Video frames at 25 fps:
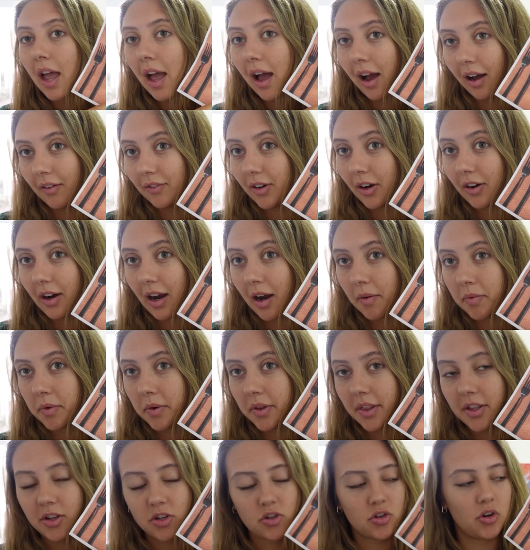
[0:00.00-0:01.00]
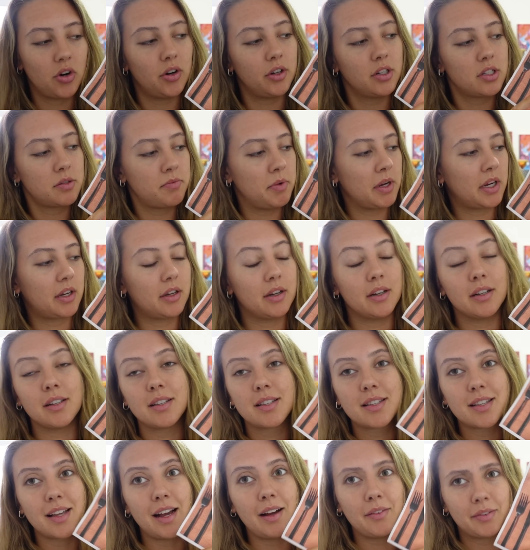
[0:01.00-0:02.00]
I'm very happy with this choice
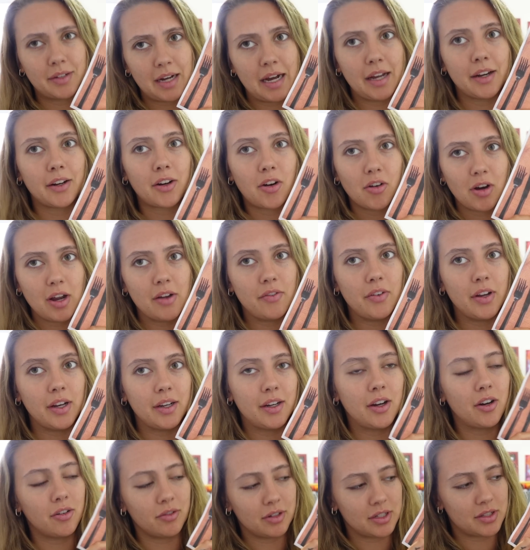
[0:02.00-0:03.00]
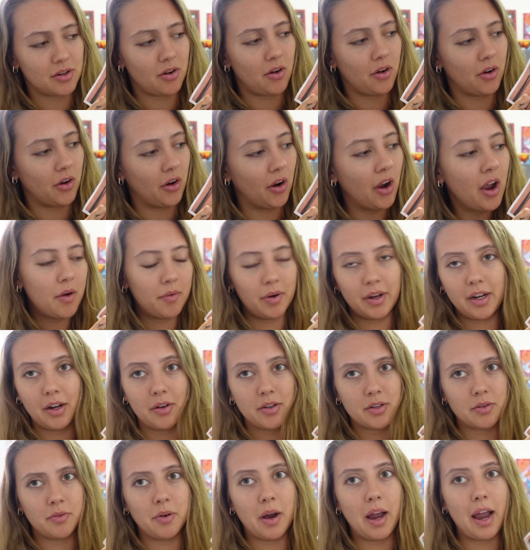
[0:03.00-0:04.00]
because I'm kind of craving a risotto. When I was
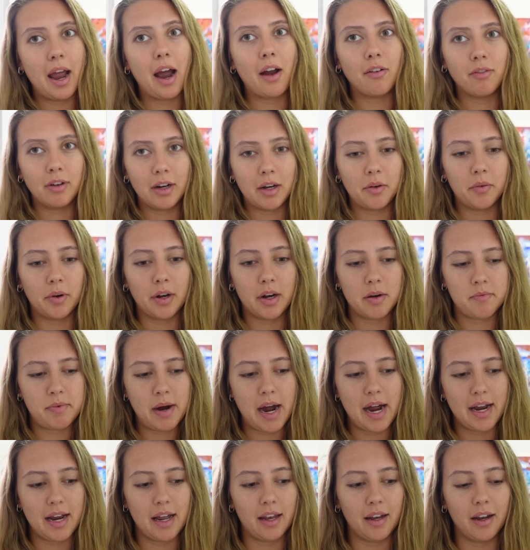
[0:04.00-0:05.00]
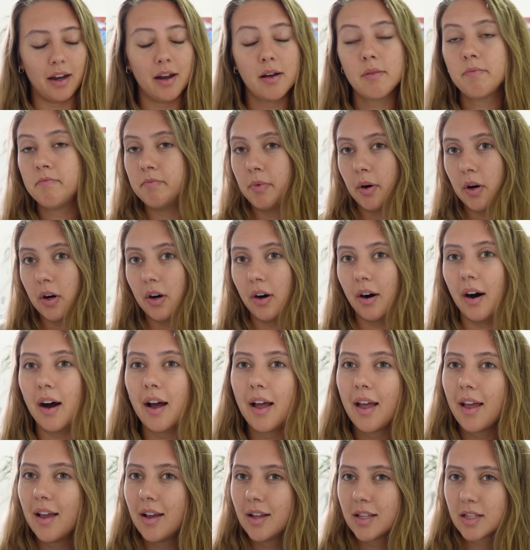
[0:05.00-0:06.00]
away, I really wanted a paella, but
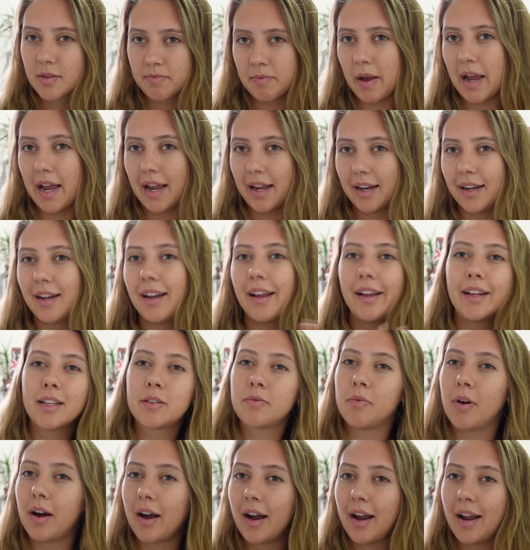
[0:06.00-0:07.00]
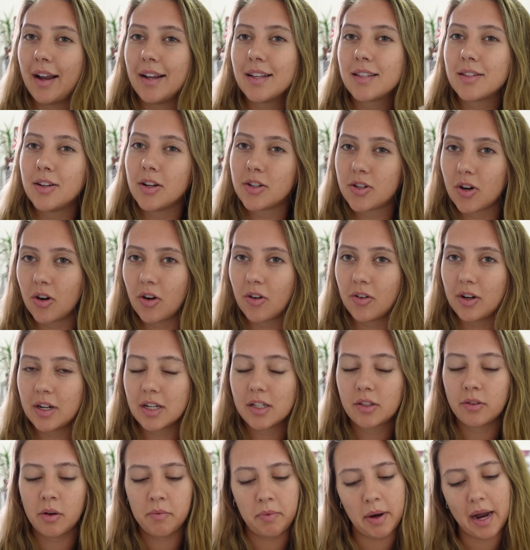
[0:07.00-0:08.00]
Spain is where it's
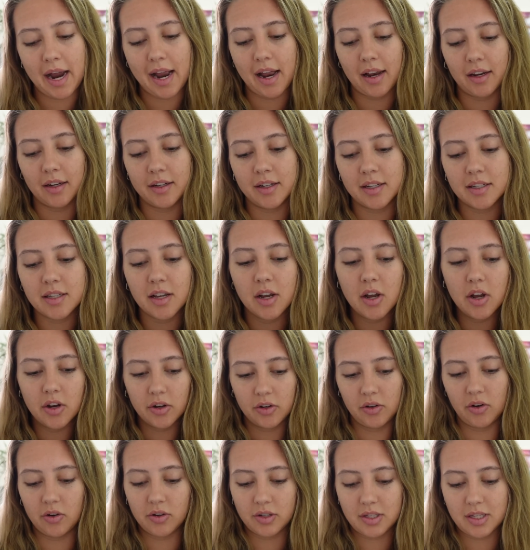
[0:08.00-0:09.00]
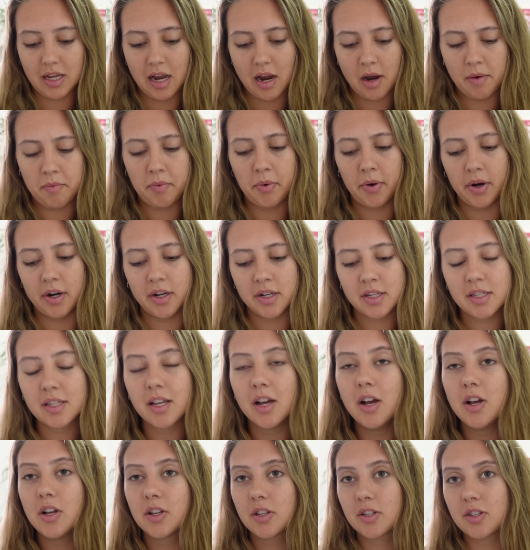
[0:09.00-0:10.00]
notorious for paellas, not Cyprus.
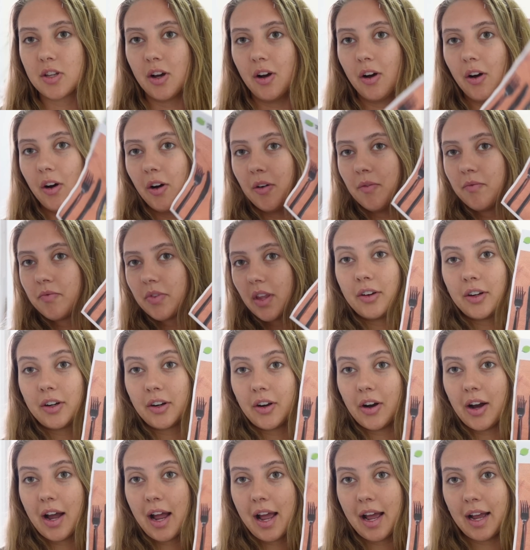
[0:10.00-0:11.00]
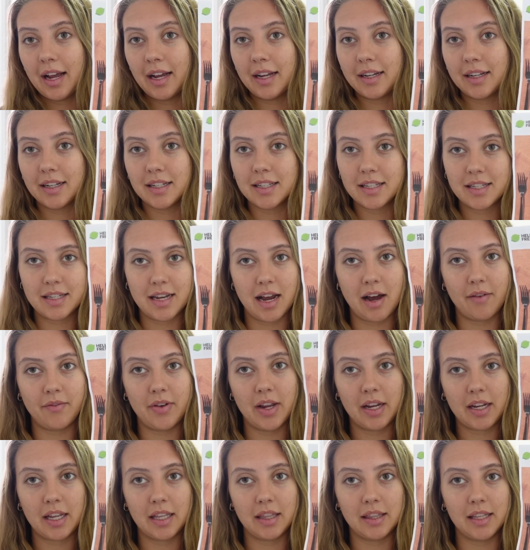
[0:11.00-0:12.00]
So I'm going to go ahead and start
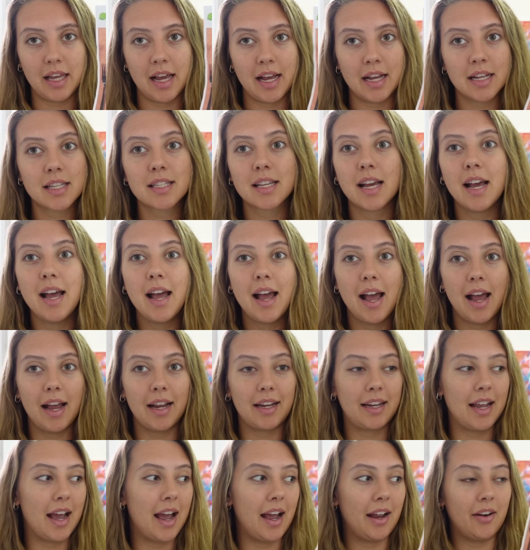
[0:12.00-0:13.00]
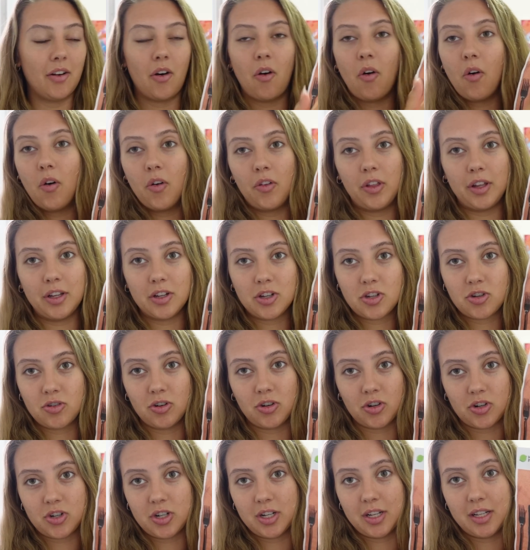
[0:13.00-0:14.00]
making this. Again, all the
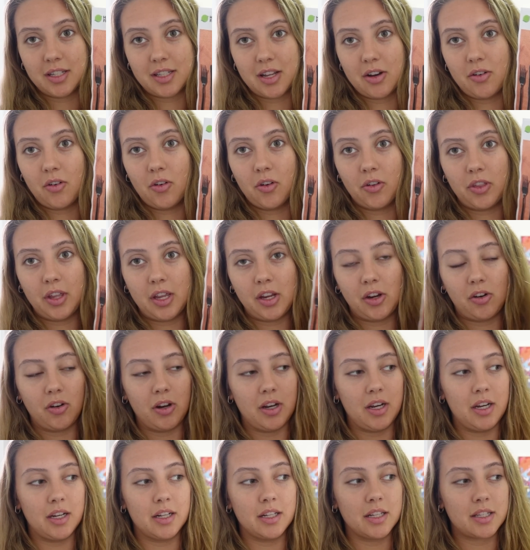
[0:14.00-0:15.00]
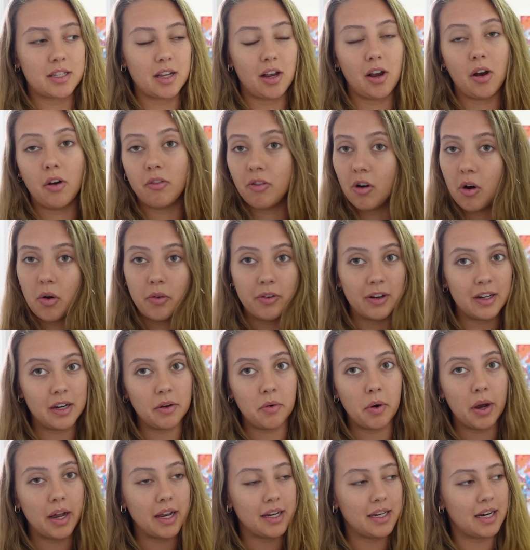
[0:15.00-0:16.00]
instructions and all the ingredients are already
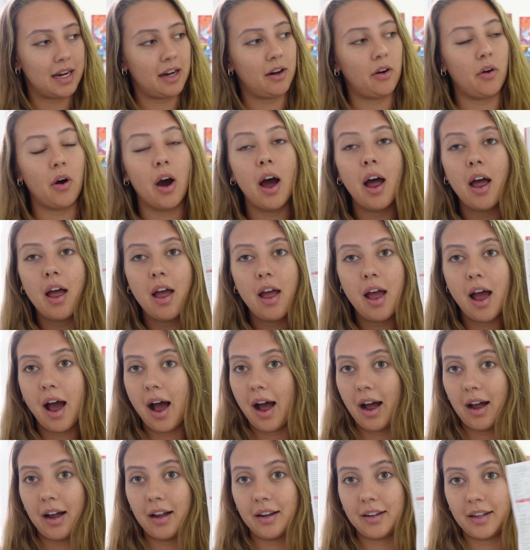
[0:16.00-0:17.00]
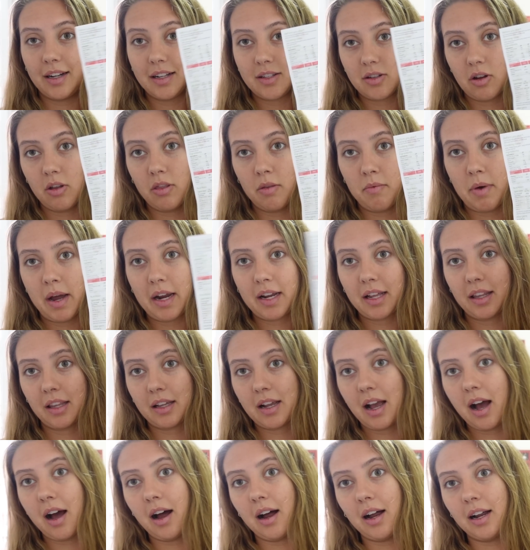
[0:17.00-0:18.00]
weighed out, and it's on the back of the
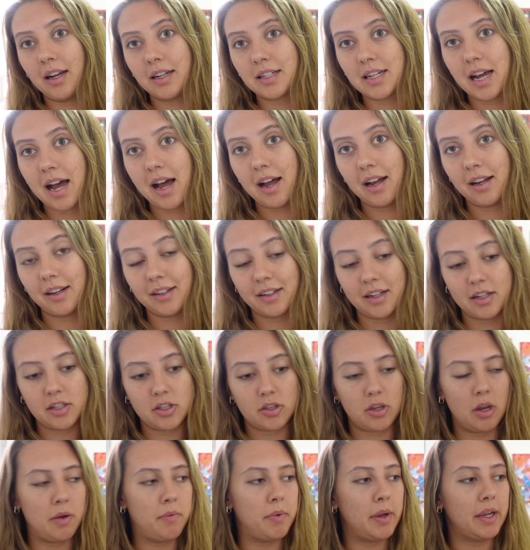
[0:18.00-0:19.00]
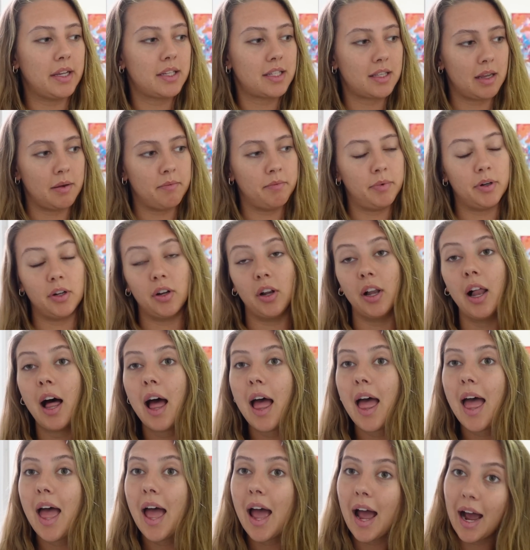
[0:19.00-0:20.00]
card, and it's super simple
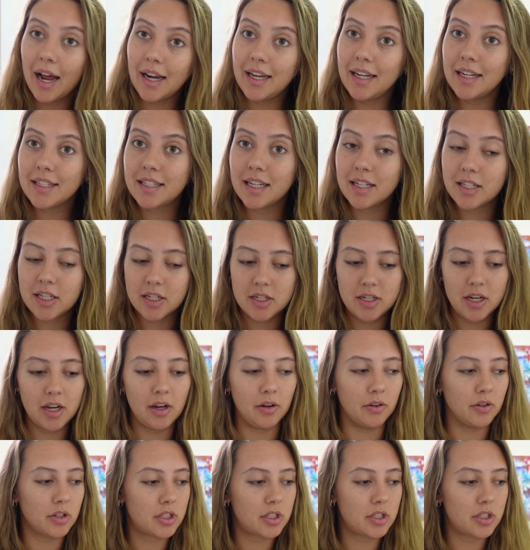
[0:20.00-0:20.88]
and easy to do.